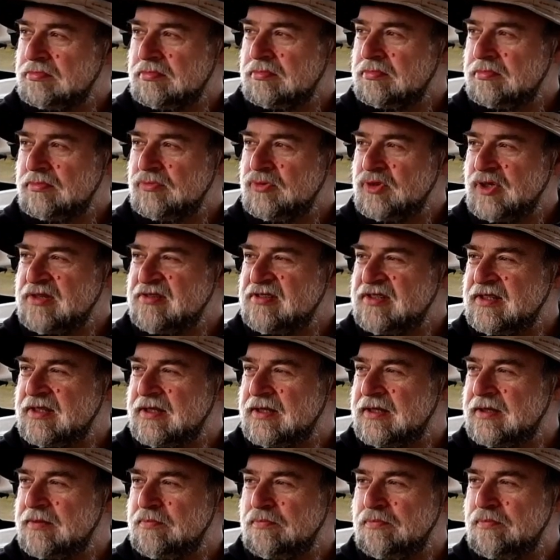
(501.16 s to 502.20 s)

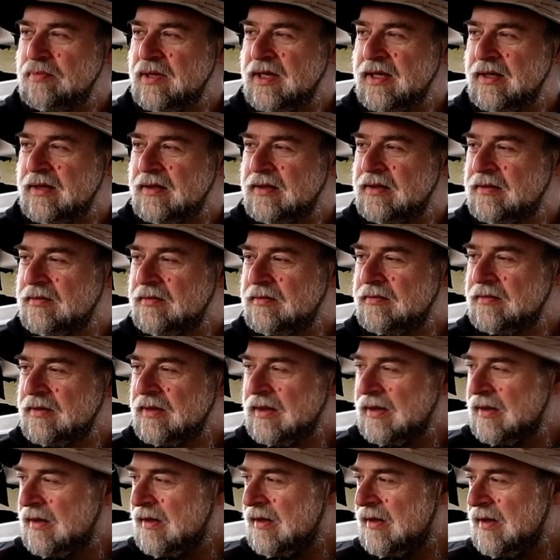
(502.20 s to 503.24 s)
just being
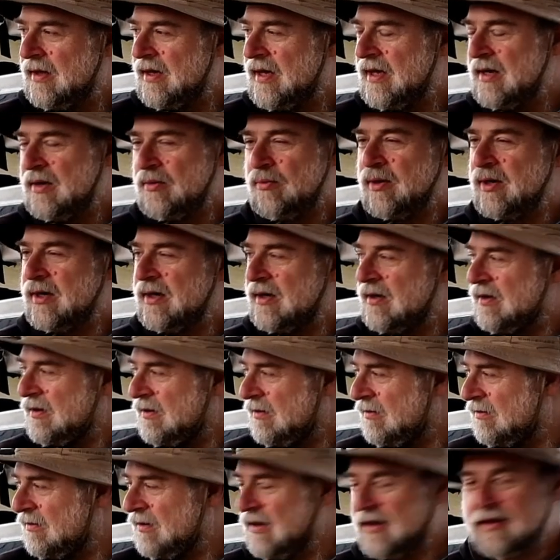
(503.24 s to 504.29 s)
anywhere
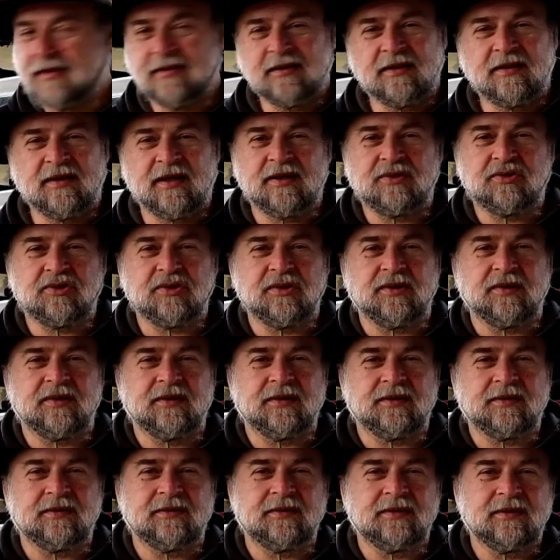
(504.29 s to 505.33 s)
in the
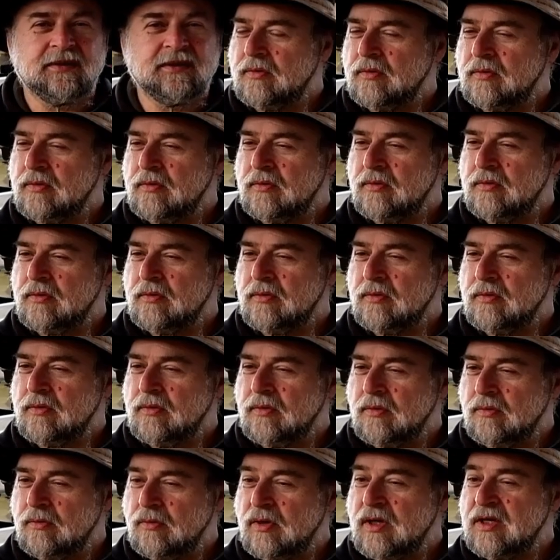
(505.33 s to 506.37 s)
nature
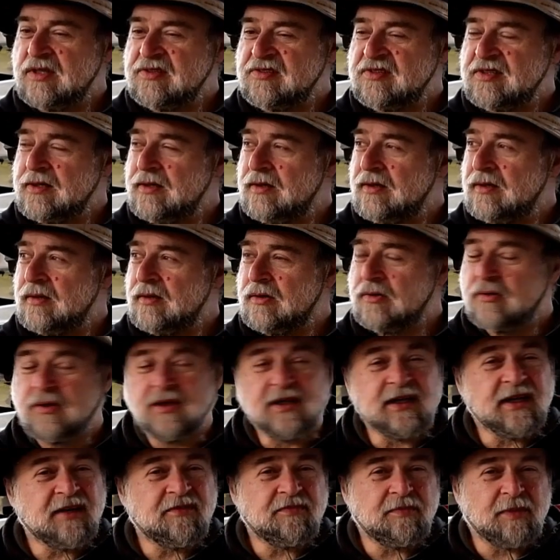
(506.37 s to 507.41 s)
was a good
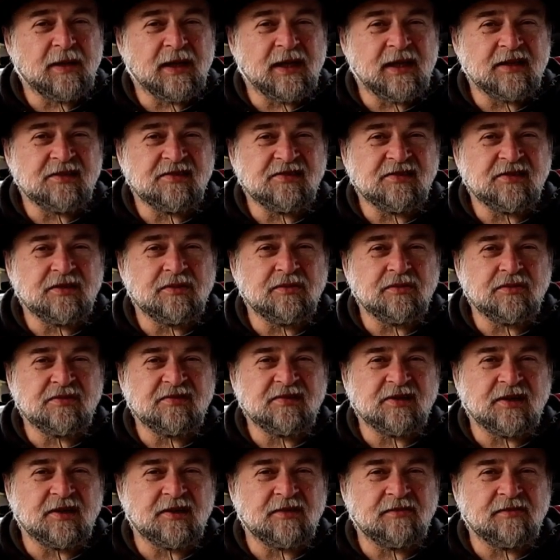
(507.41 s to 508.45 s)
enough place to
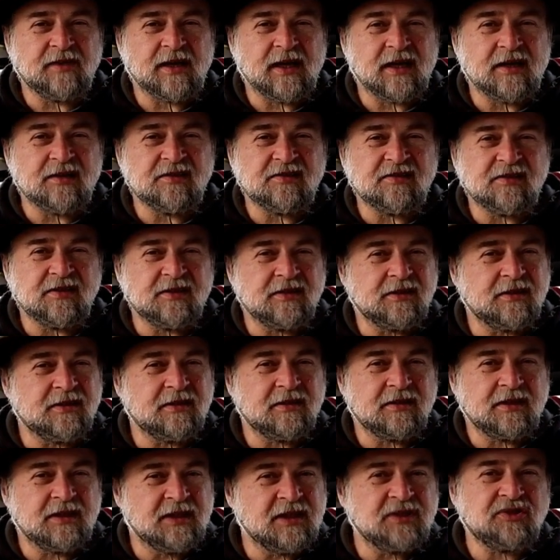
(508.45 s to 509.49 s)
serve as a
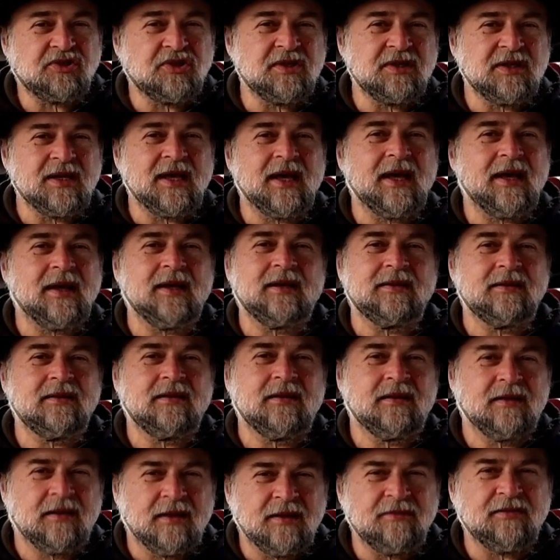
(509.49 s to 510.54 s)
kitchen and
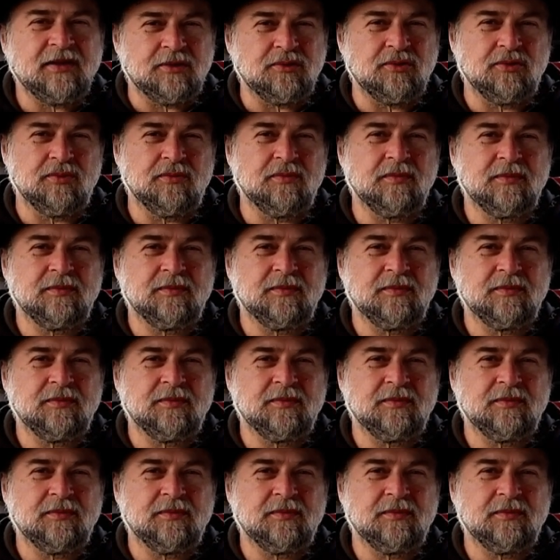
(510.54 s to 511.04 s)
living room.